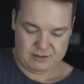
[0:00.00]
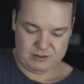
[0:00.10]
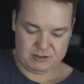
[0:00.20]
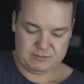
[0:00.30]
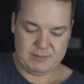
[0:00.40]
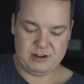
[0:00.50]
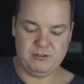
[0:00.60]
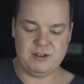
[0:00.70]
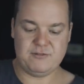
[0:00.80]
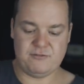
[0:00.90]
just make
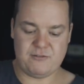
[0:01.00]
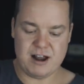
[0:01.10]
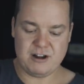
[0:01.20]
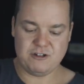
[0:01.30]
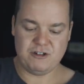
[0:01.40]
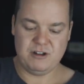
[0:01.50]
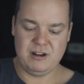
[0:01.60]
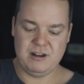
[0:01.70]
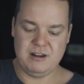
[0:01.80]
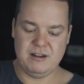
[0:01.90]
sure that's fresh,
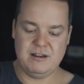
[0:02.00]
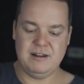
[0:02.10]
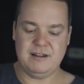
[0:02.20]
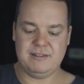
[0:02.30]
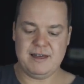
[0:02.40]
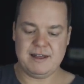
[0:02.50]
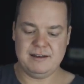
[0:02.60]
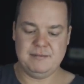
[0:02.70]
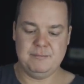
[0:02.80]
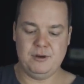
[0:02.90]
like
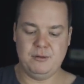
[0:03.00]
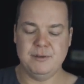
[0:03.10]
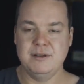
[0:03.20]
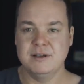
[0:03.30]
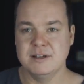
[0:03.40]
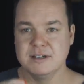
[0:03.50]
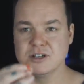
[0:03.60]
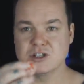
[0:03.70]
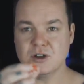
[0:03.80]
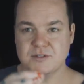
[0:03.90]
that, boom.
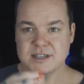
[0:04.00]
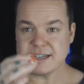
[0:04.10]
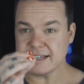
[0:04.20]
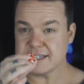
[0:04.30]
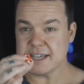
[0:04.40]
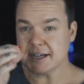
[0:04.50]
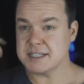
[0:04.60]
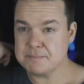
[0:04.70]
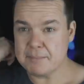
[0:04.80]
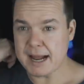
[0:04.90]
So this gets stuck
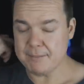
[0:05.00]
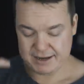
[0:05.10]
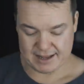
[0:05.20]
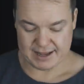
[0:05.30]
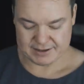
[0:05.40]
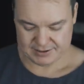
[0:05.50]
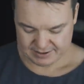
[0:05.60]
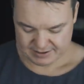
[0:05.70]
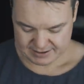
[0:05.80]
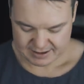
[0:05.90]
to the back of my neck,
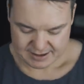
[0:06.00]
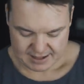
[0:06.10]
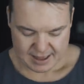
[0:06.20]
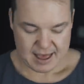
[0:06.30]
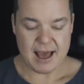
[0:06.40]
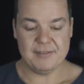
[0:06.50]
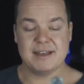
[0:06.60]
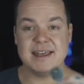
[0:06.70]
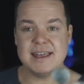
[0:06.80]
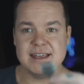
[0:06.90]
and the
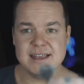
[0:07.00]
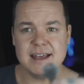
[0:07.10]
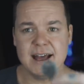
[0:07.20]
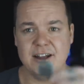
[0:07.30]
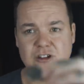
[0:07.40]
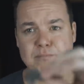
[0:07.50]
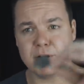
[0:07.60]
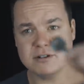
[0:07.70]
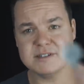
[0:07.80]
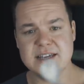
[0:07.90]
key, I just
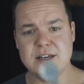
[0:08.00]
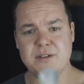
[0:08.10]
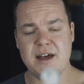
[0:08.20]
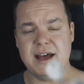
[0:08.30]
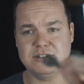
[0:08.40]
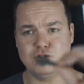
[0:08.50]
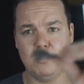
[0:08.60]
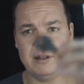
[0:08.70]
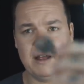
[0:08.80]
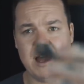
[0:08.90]
proceed with as
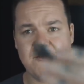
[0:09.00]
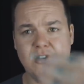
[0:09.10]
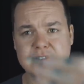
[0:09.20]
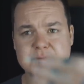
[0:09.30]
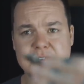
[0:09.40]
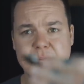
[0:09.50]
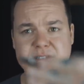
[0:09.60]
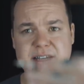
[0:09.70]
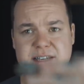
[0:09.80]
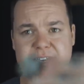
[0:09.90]
normal. Now I've got some double
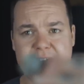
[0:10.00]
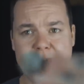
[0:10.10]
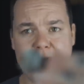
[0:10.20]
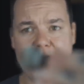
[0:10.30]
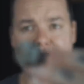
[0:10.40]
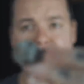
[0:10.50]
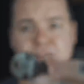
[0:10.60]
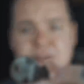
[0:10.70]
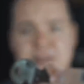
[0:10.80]
stick tape on the